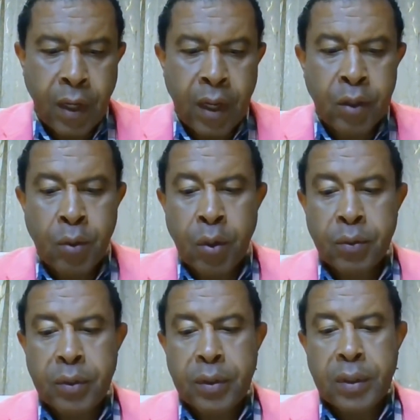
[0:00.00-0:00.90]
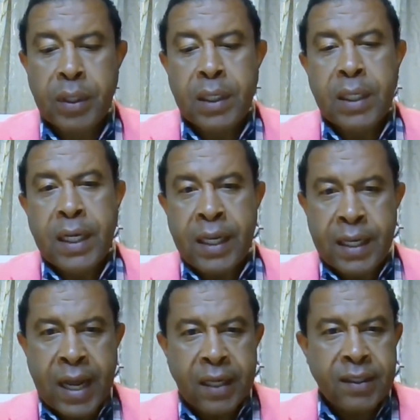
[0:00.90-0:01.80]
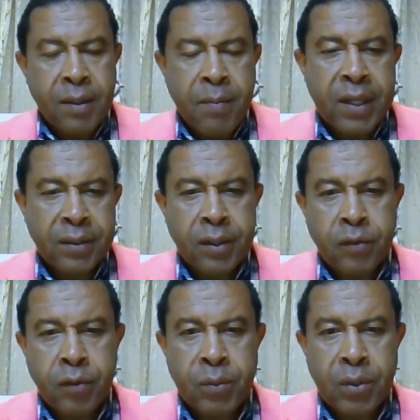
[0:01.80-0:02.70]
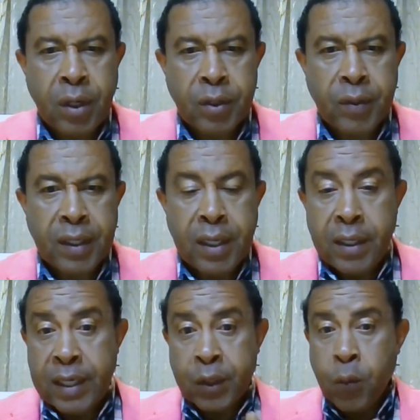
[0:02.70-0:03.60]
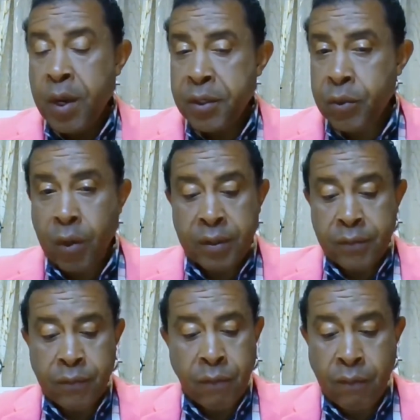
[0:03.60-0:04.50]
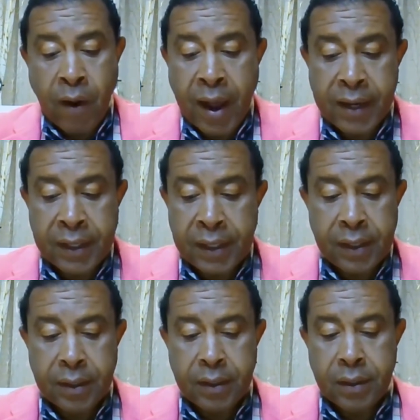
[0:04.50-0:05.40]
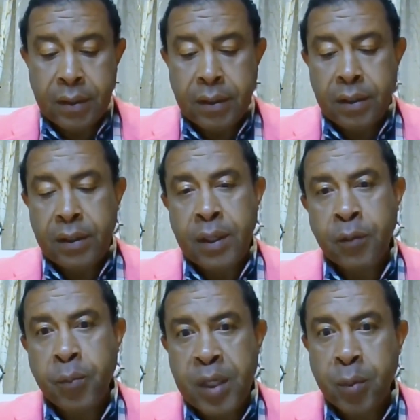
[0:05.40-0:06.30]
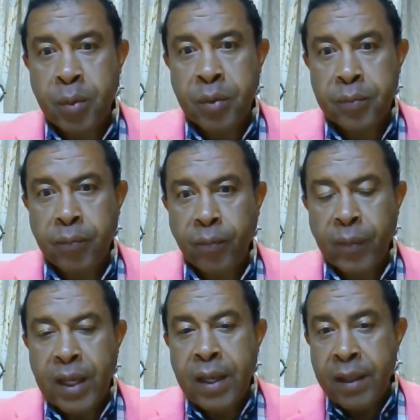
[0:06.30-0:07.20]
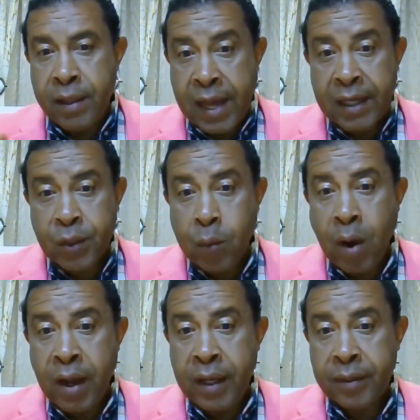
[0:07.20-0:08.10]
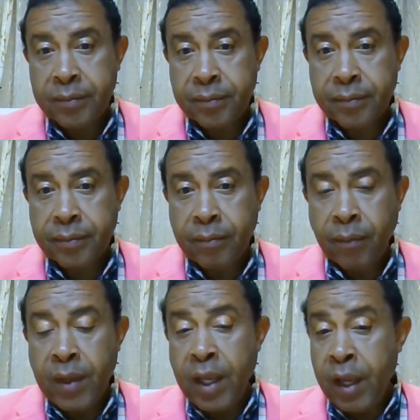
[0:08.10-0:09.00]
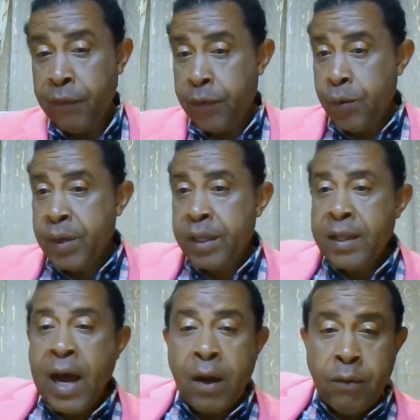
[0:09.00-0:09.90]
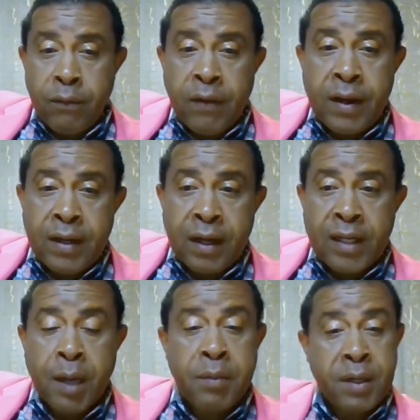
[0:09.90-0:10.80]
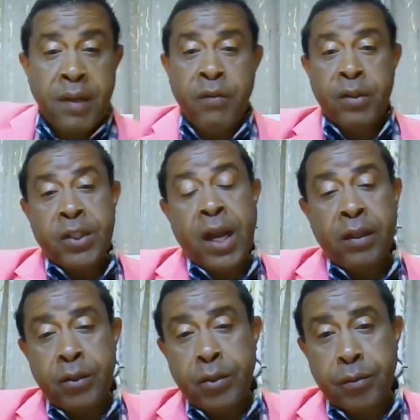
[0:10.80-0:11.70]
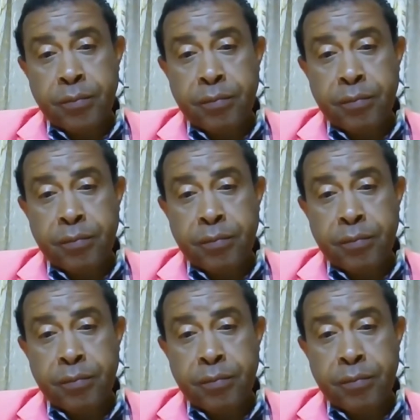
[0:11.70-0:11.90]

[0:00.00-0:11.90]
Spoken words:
Unquote. And that's the message from Star Trek. That's why you saw this variety of people. That's why if you get the aquaphi.com, I'm going to give you a challenge.